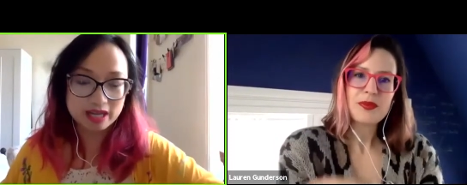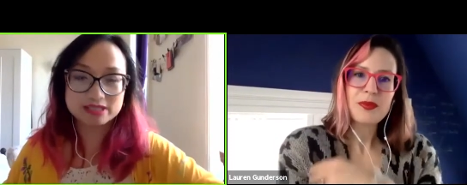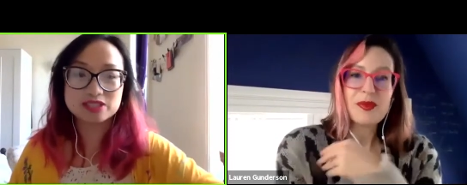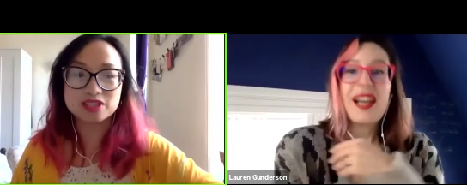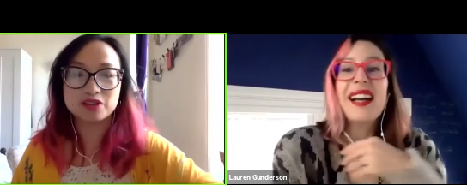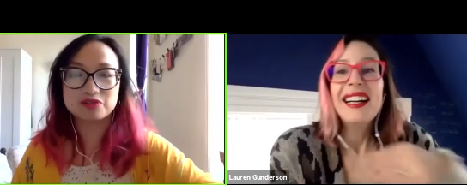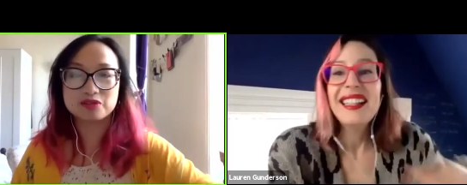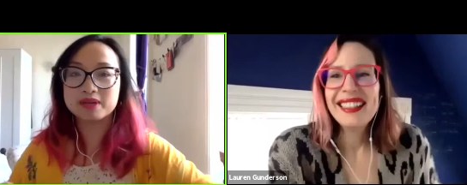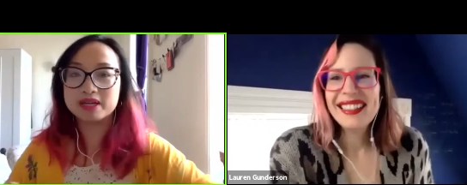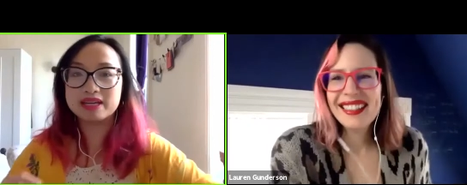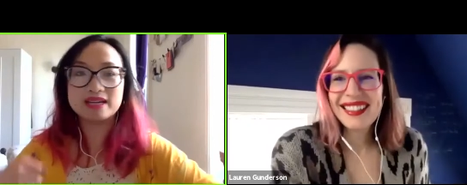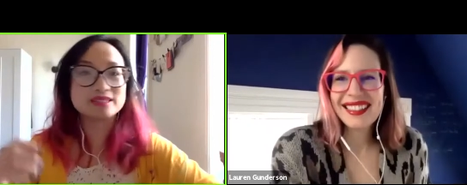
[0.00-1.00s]
Speaker 1: And so for
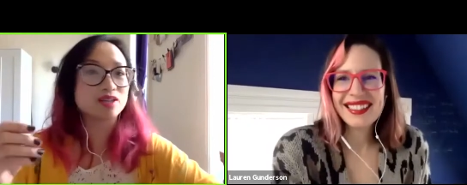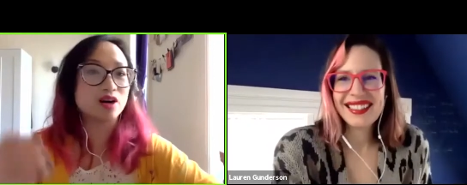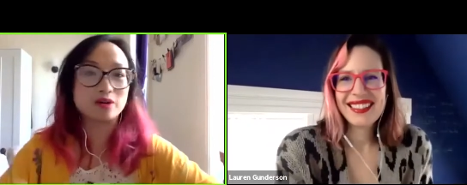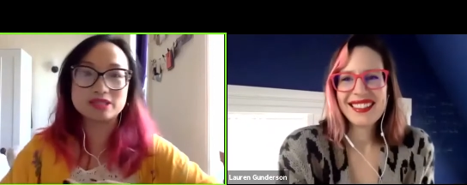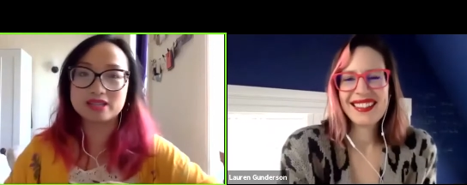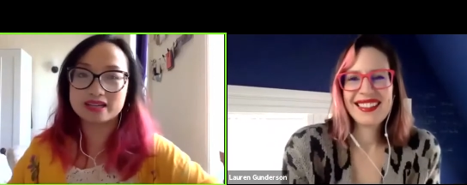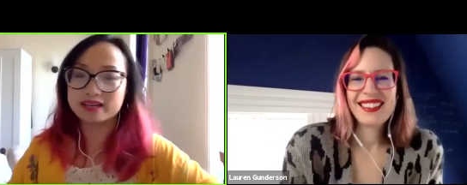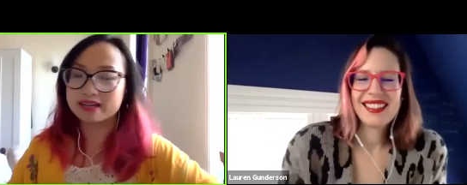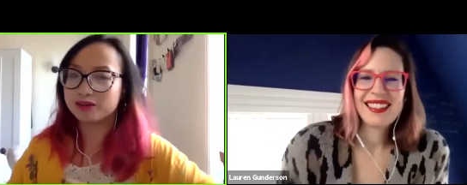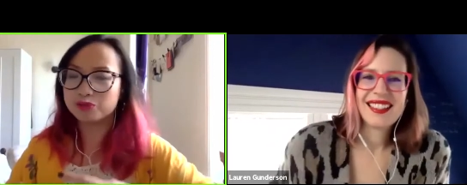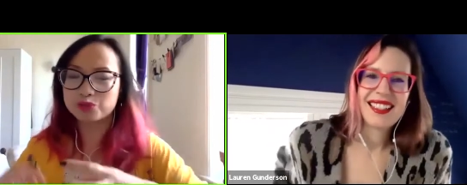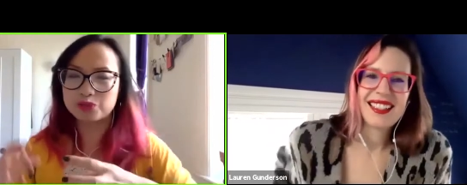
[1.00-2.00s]
me, it's always like
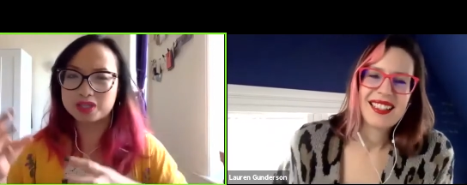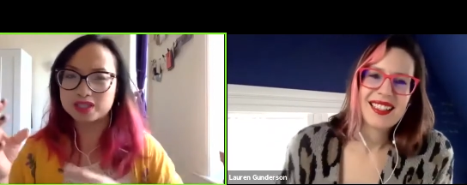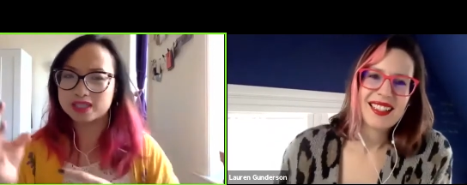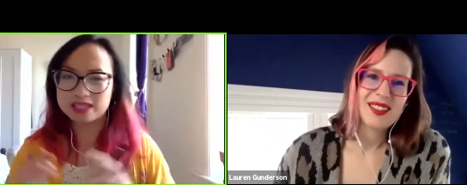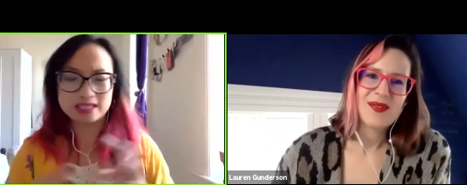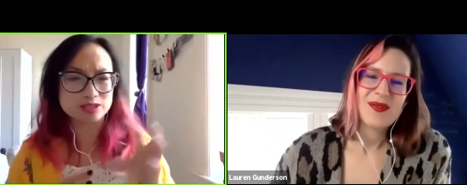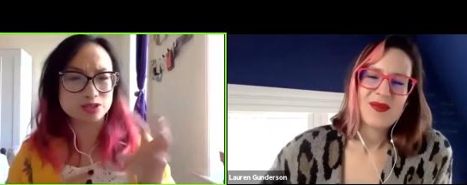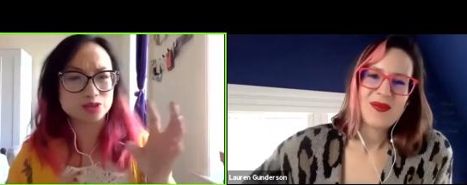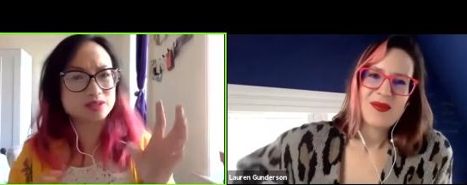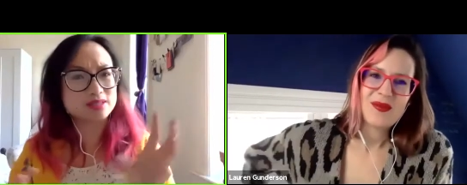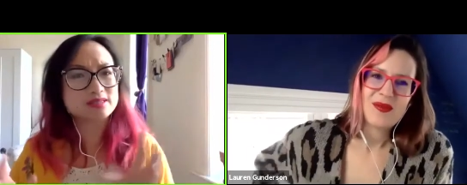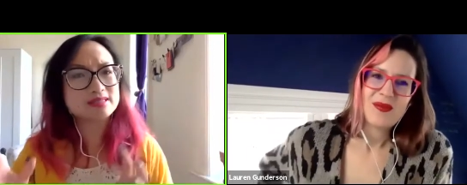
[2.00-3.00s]
a really
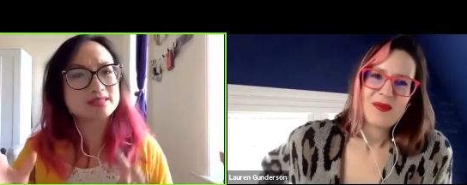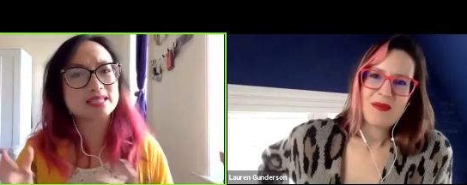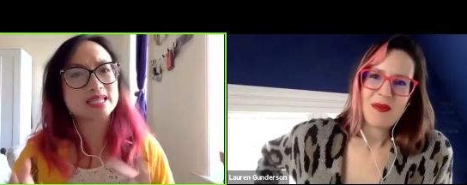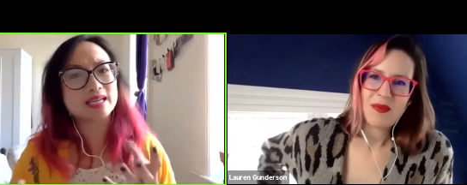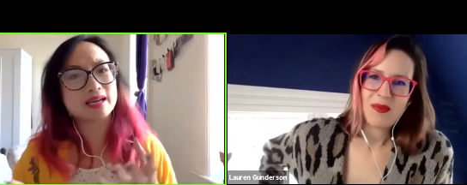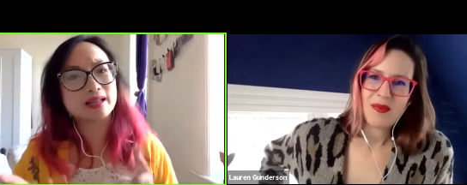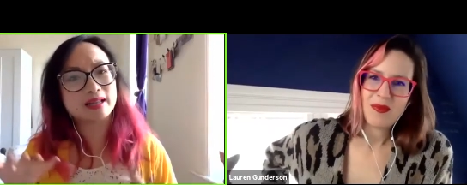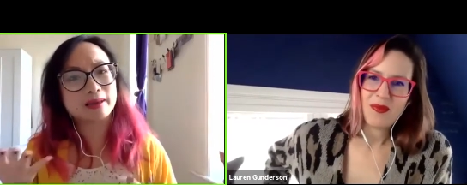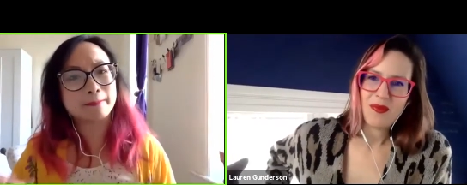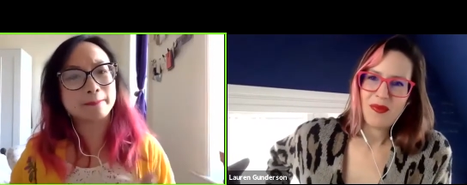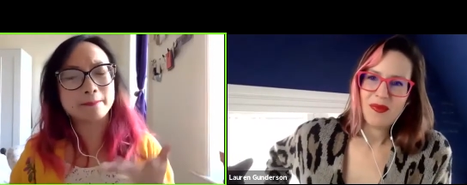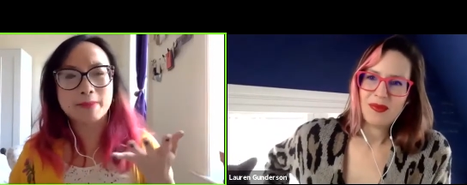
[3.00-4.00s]
interesting like
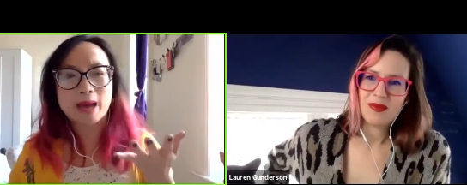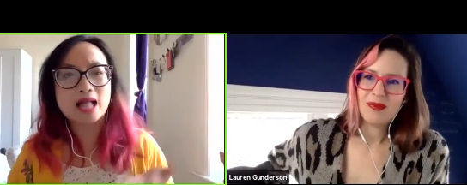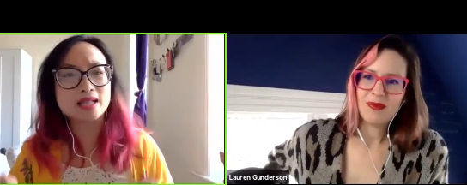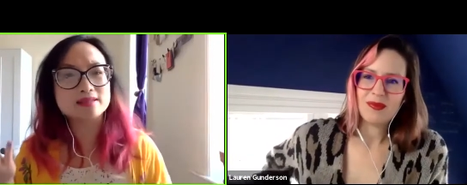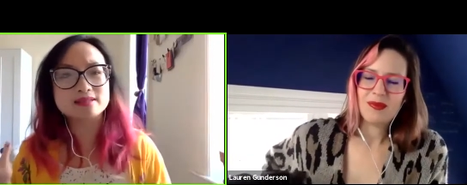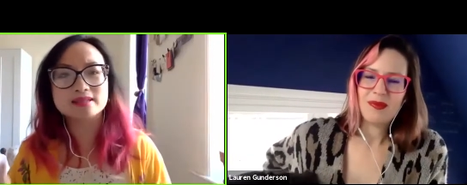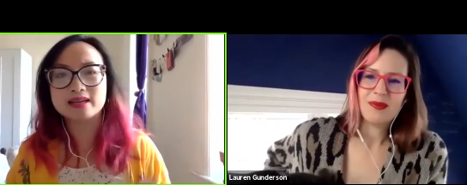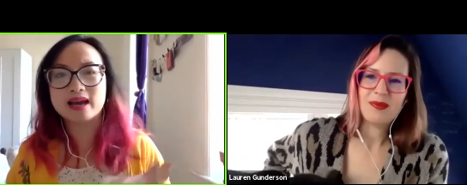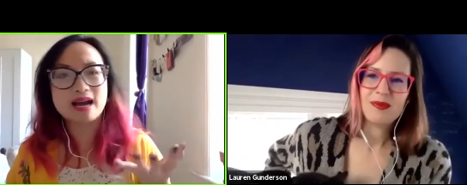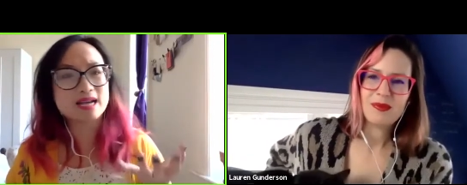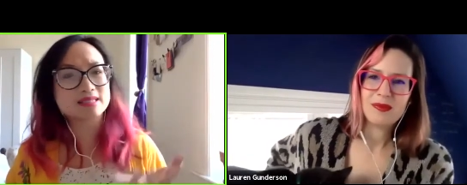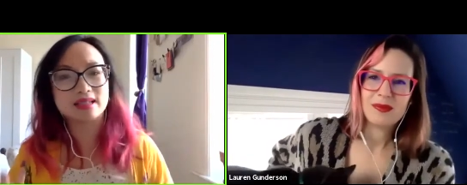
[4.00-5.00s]
balancing
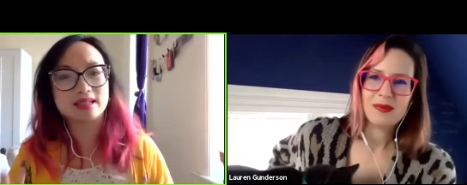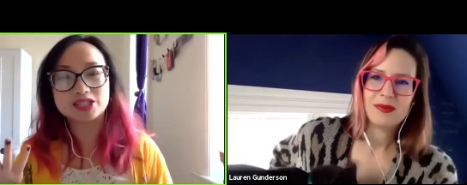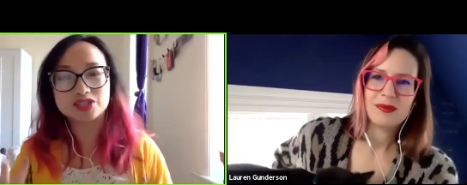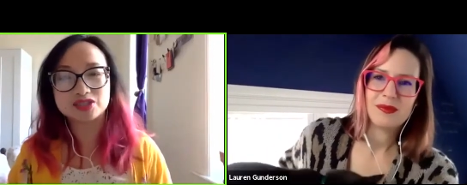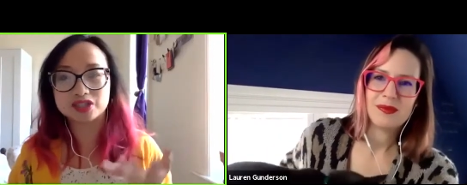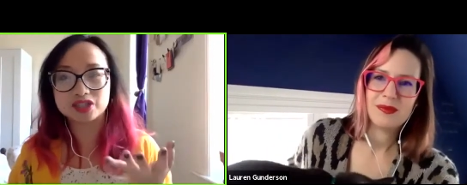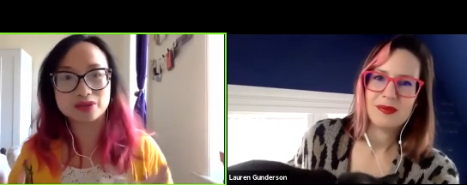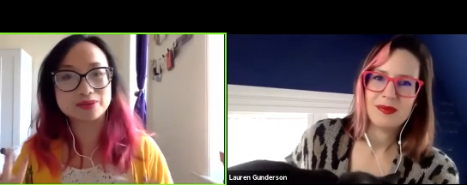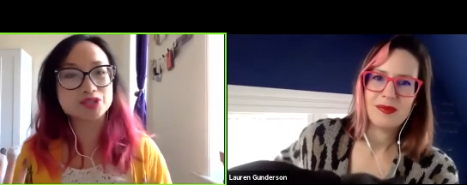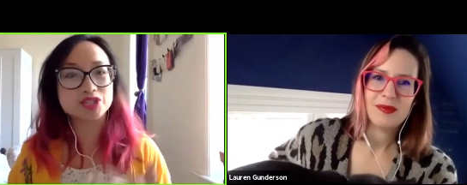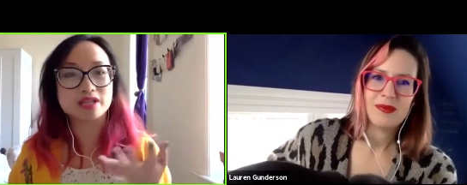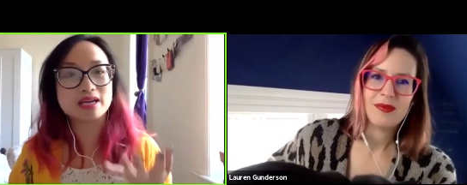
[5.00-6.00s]
act slash
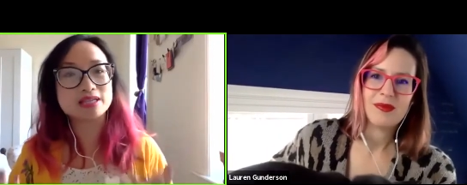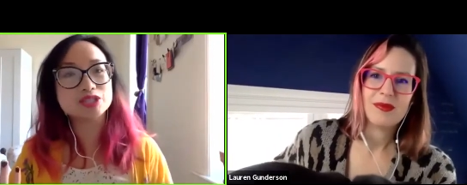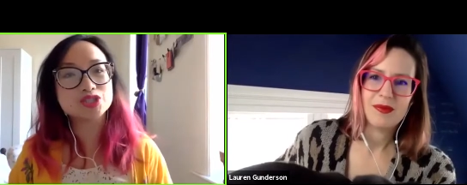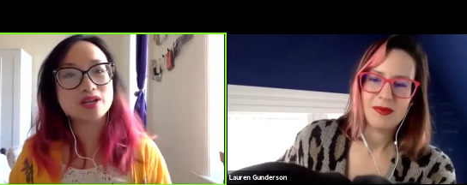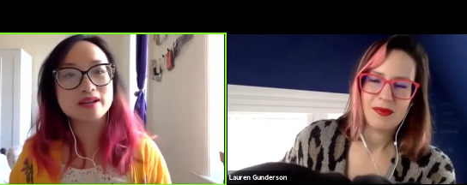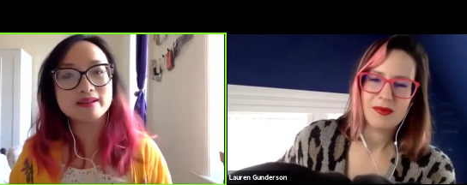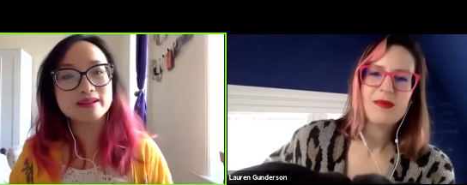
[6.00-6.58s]
negotiation,